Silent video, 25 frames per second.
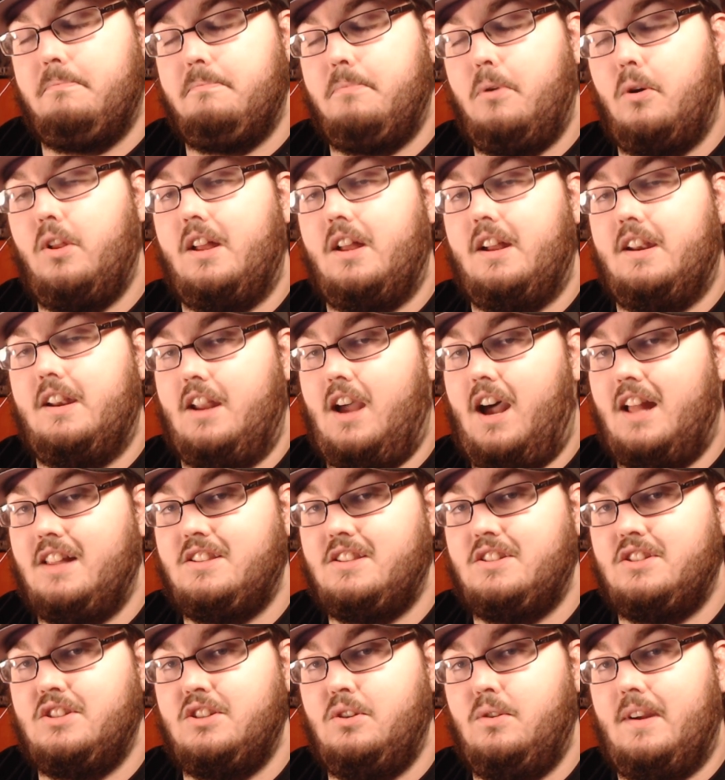pull a
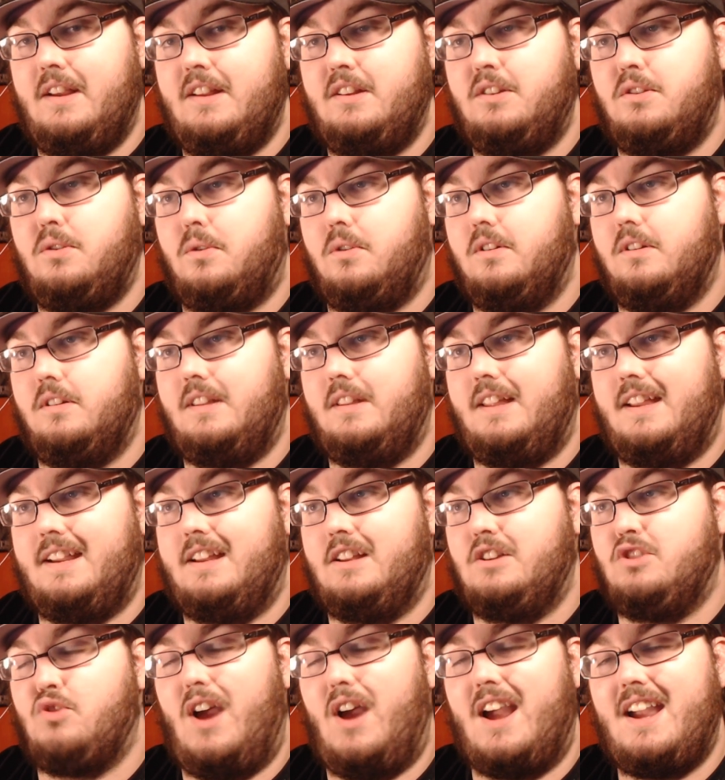Natsu and or like
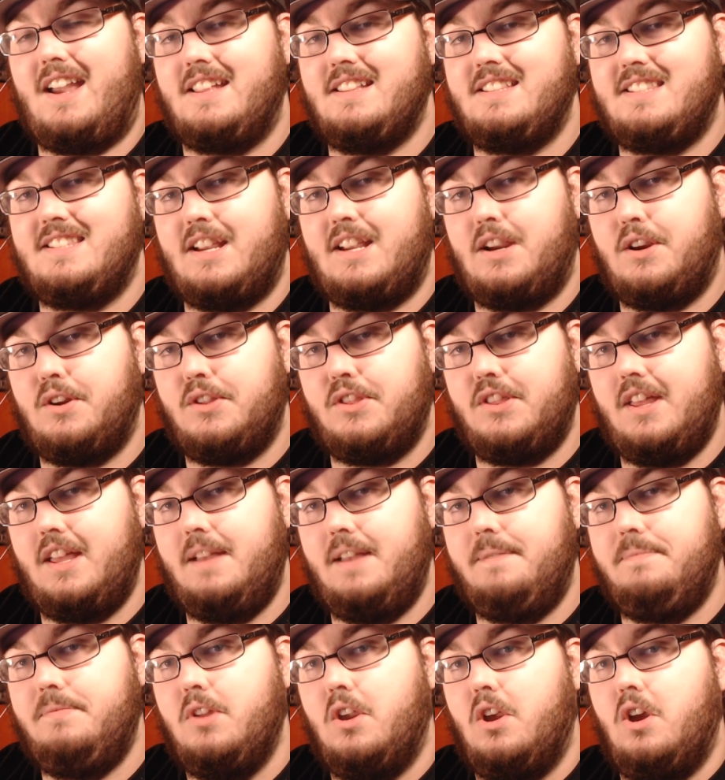a Dragon Slayer
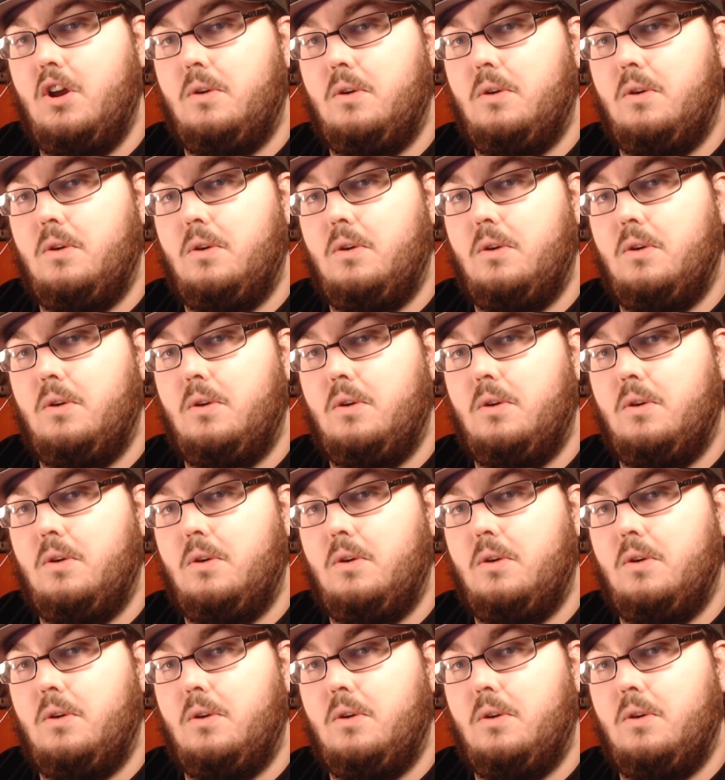thing